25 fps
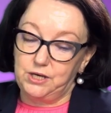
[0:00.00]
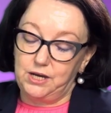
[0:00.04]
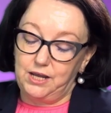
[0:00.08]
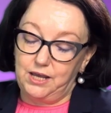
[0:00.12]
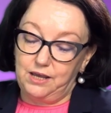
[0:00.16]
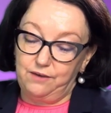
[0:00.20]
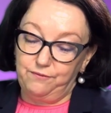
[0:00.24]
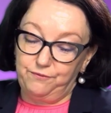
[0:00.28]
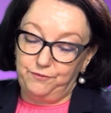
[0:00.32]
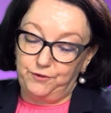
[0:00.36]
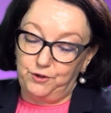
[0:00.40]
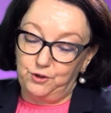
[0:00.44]

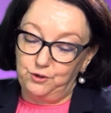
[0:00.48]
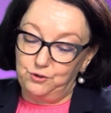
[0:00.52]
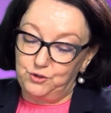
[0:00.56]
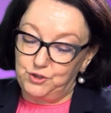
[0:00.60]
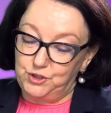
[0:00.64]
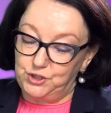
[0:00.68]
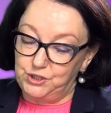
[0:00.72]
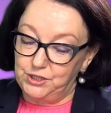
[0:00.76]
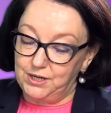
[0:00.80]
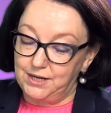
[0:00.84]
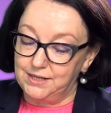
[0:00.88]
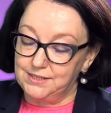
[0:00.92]
If you
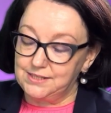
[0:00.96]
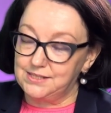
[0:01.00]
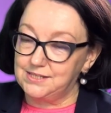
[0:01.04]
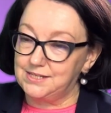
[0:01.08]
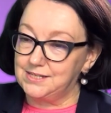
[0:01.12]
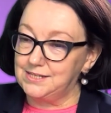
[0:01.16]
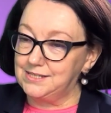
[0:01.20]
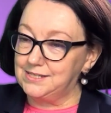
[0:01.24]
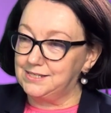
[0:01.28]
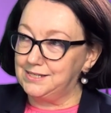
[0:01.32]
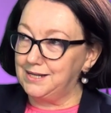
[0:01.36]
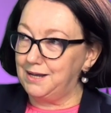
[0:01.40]
just
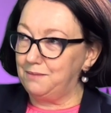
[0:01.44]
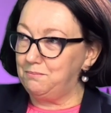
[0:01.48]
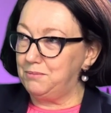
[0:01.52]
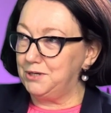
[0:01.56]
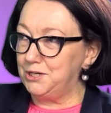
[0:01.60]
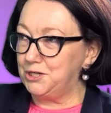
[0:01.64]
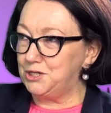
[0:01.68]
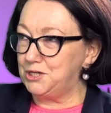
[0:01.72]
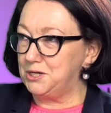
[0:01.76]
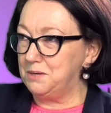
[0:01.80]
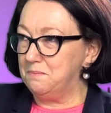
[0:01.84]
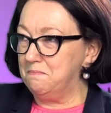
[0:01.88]

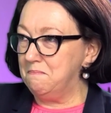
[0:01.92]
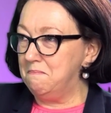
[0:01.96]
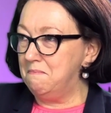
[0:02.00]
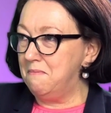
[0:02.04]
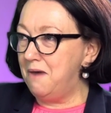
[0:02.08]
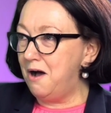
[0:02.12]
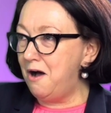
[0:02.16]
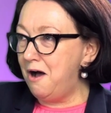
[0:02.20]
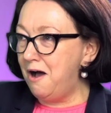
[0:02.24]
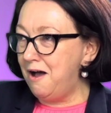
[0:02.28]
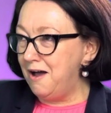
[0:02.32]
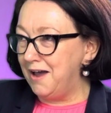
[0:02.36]
establish a
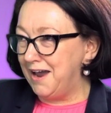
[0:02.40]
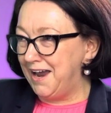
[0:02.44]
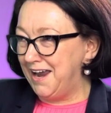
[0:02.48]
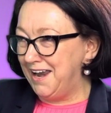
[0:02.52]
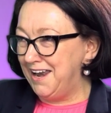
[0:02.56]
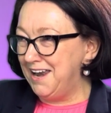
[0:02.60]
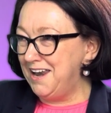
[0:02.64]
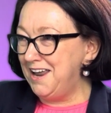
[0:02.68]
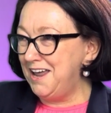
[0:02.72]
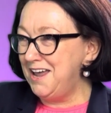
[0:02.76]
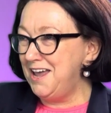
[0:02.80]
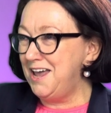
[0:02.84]

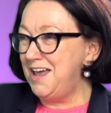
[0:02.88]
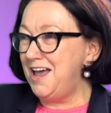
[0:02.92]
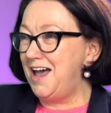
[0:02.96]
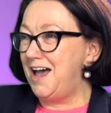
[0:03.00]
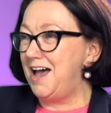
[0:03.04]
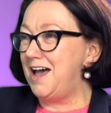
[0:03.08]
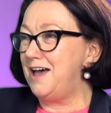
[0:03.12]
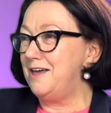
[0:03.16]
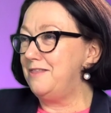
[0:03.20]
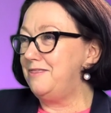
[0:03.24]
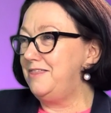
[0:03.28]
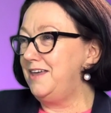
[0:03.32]
mine,
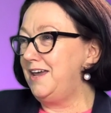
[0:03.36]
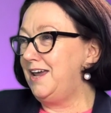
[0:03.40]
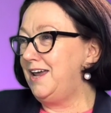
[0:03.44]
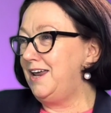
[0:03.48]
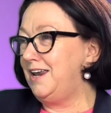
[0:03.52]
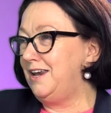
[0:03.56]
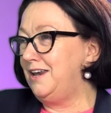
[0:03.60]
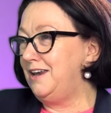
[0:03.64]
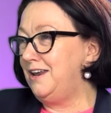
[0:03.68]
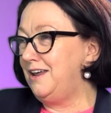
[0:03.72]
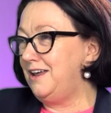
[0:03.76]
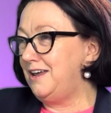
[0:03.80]

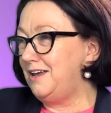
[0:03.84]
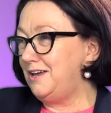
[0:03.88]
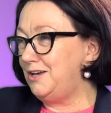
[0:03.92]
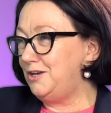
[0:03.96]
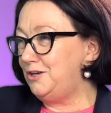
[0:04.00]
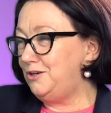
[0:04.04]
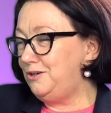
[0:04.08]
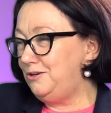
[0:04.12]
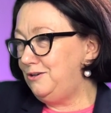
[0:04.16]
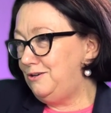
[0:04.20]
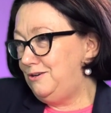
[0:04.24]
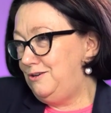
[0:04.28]
then
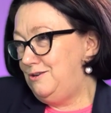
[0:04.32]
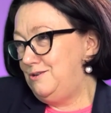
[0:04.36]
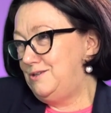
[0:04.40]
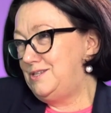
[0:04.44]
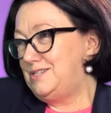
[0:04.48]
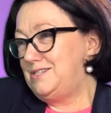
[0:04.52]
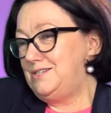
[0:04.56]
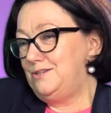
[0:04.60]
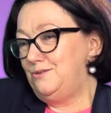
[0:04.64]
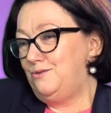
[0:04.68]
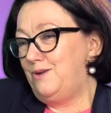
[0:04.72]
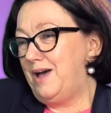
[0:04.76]
you
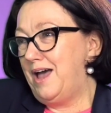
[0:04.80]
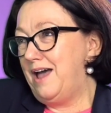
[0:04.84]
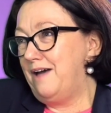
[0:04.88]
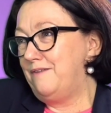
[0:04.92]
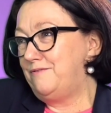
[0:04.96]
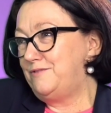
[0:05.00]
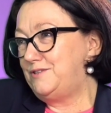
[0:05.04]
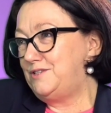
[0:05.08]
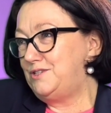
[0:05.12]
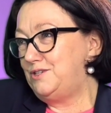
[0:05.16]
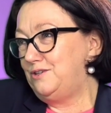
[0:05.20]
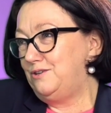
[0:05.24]
still
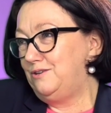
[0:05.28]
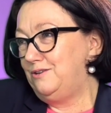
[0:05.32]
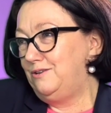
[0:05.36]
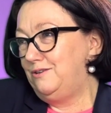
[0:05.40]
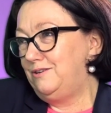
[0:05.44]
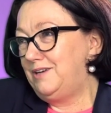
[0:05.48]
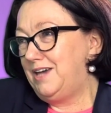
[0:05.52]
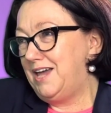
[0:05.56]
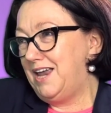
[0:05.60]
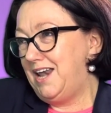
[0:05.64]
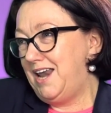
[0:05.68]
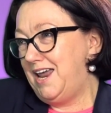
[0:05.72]
have to
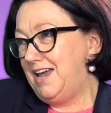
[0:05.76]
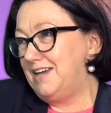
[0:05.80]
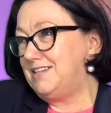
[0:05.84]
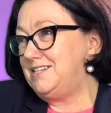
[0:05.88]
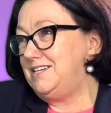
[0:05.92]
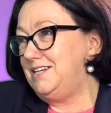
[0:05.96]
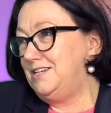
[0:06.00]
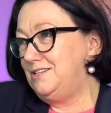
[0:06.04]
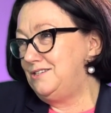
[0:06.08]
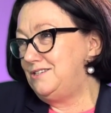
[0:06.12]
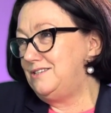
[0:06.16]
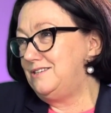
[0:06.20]
connect
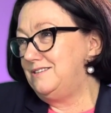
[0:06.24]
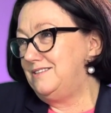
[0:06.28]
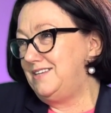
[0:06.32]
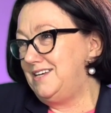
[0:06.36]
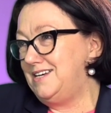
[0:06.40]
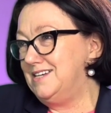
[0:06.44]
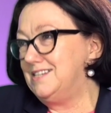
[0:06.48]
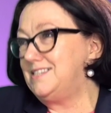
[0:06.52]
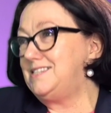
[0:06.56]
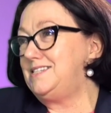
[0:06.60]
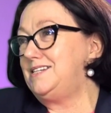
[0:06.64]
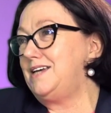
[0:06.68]
into the
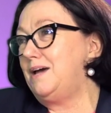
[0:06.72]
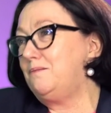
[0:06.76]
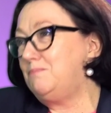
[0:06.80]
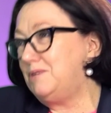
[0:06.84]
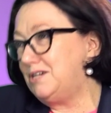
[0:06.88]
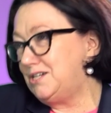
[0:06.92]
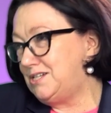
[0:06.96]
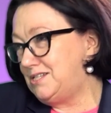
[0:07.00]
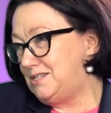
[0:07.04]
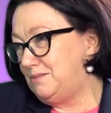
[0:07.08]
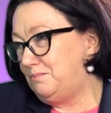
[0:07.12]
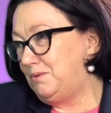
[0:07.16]

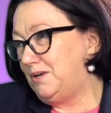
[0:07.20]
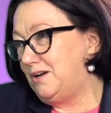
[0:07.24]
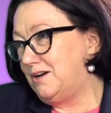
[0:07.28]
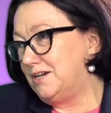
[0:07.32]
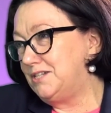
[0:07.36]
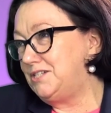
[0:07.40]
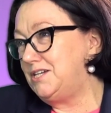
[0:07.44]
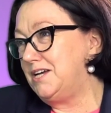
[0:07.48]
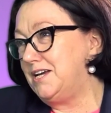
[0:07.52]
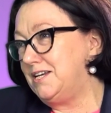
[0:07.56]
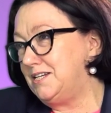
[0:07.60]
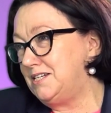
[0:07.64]
established supply
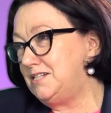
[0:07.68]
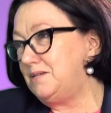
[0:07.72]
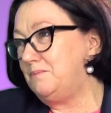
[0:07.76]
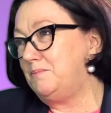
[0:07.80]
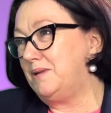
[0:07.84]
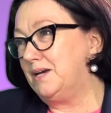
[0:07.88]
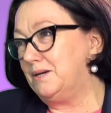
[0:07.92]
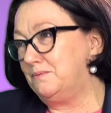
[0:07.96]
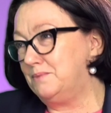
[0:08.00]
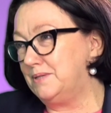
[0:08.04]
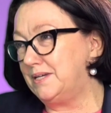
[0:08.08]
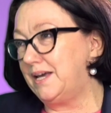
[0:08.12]
chain to be
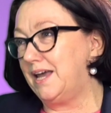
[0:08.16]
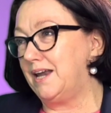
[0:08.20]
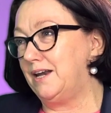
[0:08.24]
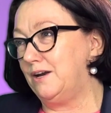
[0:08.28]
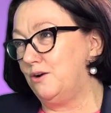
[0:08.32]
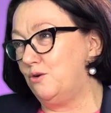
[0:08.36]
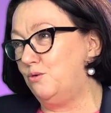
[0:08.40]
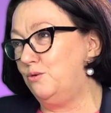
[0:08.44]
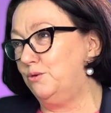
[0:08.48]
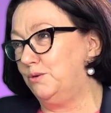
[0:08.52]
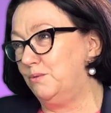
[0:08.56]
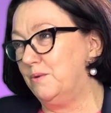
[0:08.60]
able to get it
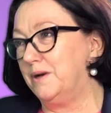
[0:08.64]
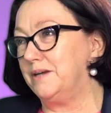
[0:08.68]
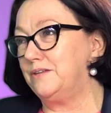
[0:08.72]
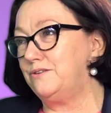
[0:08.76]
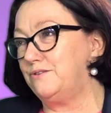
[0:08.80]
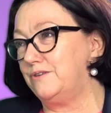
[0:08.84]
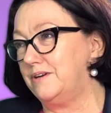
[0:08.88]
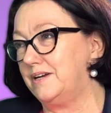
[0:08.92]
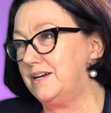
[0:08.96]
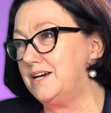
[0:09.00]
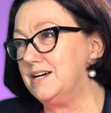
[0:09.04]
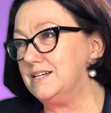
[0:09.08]
all the way through
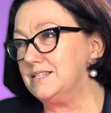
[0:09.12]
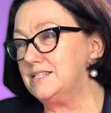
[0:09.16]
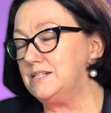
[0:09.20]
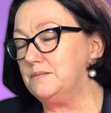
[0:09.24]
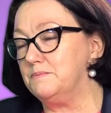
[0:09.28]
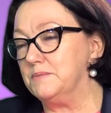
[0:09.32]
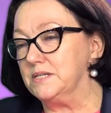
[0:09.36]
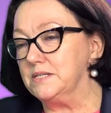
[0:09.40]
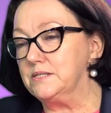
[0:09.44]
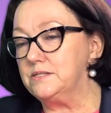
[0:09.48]
to customers.